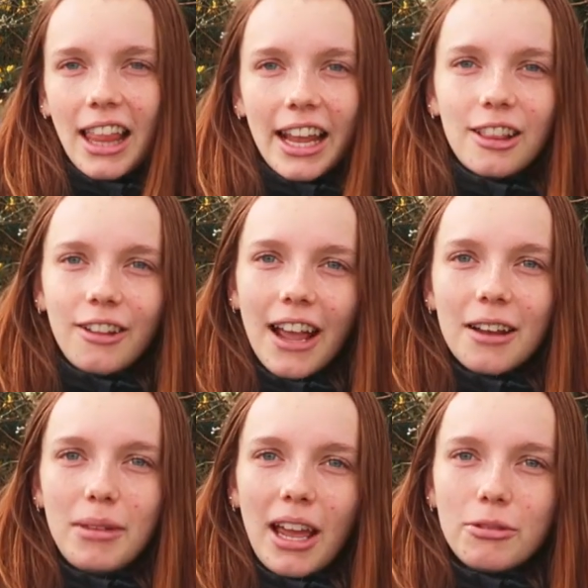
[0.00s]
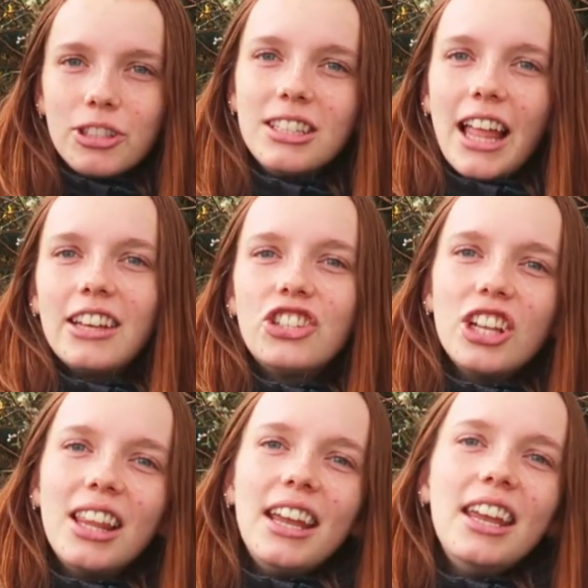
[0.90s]
Like, look at me, I'm just like
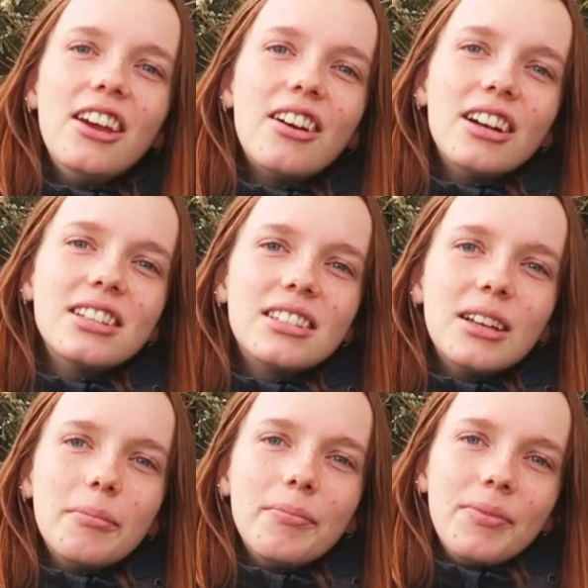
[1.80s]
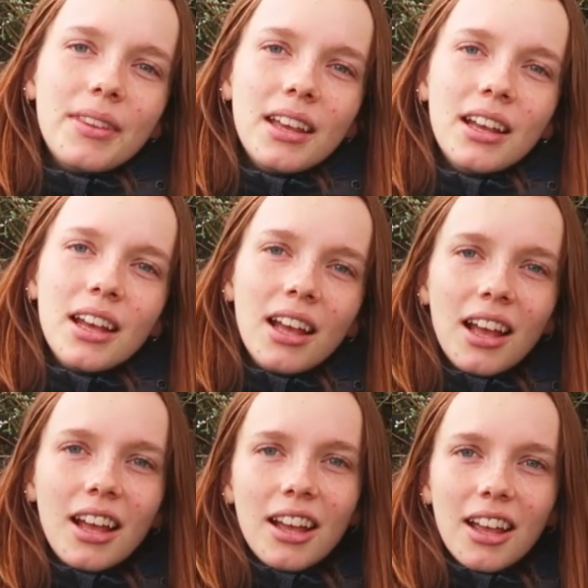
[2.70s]
chilling here in some
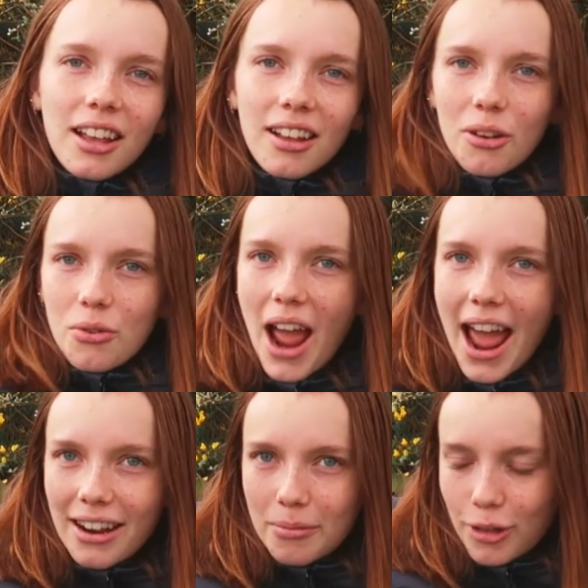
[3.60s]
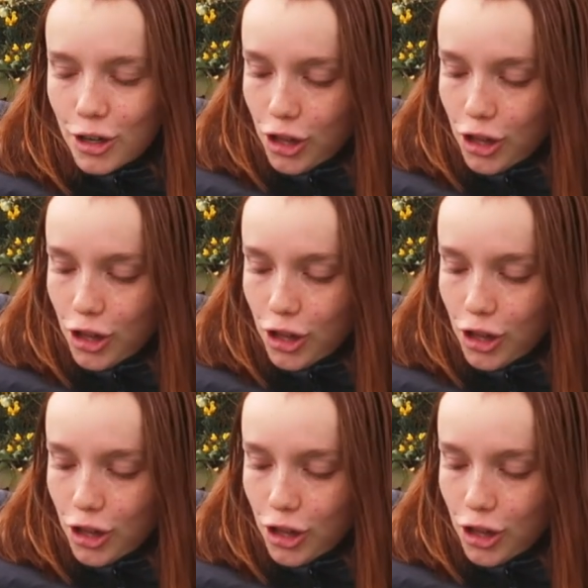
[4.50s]
random